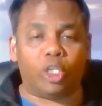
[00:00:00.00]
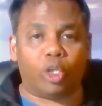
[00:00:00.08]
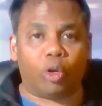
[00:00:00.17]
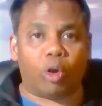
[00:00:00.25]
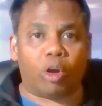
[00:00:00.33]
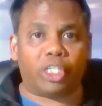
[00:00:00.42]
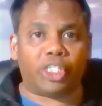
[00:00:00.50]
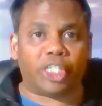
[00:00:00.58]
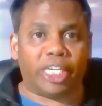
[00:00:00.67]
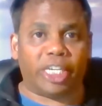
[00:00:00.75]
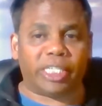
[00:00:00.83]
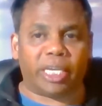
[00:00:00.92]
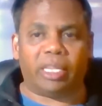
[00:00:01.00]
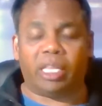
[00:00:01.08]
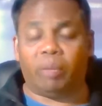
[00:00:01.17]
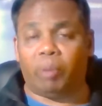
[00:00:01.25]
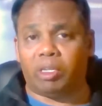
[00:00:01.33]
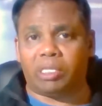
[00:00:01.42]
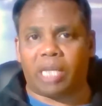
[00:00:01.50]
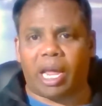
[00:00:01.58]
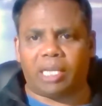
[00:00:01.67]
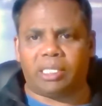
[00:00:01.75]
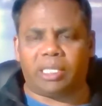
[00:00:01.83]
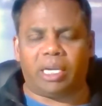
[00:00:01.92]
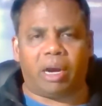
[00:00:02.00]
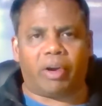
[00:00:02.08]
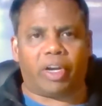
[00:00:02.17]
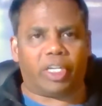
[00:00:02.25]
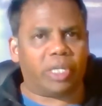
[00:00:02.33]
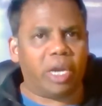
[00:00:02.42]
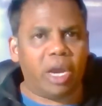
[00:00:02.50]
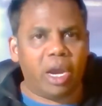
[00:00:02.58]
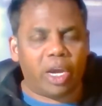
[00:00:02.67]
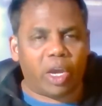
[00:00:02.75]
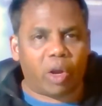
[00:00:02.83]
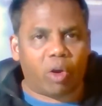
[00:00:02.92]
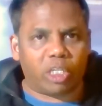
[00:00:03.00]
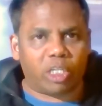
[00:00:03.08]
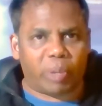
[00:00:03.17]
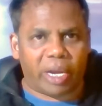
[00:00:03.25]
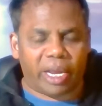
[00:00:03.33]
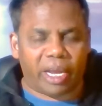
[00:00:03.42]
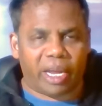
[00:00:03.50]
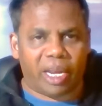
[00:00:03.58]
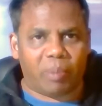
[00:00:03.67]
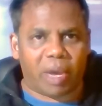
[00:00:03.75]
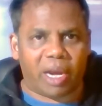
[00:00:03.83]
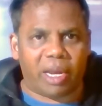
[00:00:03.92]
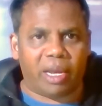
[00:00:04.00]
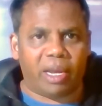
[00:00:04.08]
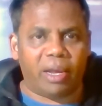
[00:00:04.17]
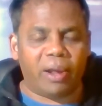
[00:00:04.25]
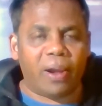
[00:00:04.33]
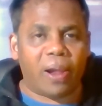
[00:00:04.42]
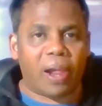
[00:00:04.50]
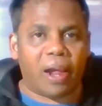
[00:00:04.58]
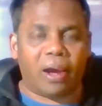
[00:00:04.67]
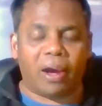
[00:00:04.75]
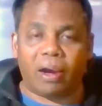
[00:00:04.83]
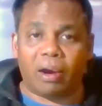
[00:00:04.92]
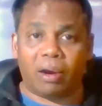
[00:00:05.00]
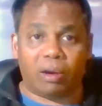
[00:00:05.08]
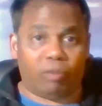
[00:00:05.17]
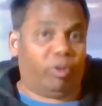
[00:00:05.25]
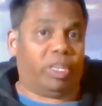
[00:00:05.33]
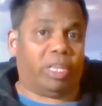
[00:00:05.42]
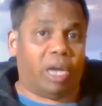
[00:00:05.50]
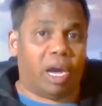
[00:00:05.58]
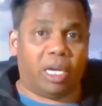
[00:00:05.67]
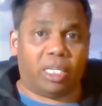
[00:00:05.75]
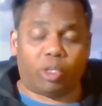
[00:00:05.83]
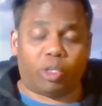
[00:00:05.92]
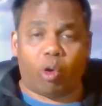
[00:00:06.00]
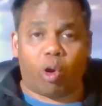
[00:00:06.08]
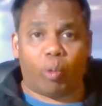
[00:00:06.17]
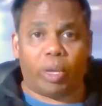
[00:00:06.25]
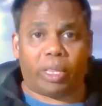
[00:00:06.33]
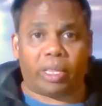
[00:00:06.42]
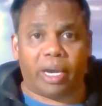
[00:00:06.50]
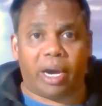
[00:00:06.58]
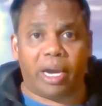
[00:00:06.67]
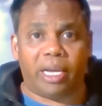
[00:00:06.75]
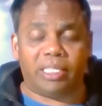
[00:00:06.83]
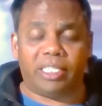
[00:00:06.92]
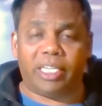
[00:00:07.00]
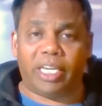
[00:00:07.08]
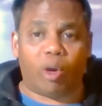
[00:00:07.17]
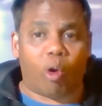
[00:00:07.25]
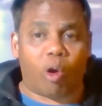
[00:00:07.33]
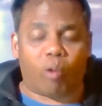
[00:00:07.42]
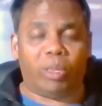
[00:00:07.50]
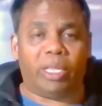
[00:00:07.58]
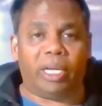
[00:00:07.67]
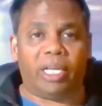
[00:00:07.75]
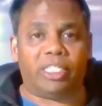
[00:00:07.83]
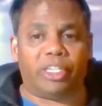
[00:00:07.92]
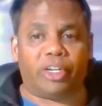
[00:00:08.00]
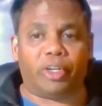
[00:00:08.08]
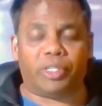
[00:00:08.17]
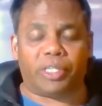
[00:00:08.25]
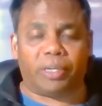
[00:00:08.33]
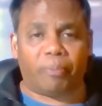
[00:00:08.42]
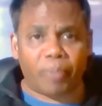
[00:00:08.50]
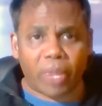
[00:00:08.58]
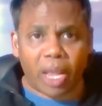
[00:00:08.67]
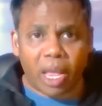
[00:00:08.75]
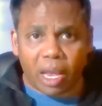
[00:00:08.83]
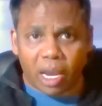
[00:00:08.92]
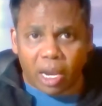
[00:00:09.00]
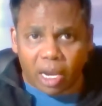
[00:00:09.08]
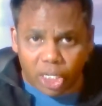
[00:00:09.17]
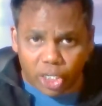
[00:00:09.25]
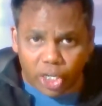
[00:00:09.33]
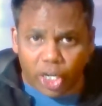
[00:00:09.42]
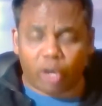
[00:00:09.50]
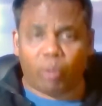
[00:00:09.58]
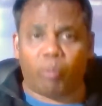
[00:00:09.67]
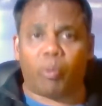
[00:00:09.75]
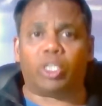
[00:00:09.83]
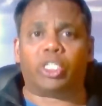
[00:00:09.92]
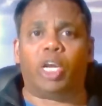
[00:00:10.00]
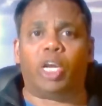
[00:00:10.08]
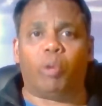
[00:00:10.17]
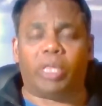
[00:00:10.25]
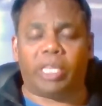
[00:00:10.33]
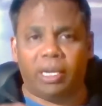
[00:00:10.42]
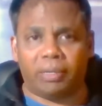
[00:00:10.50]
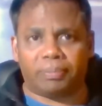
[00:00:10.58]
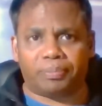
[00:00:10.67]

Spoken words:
Do not change anything because, like I said, Harish, you're not spending any money with us or with INZ or with the institution. Continue to proceed with it.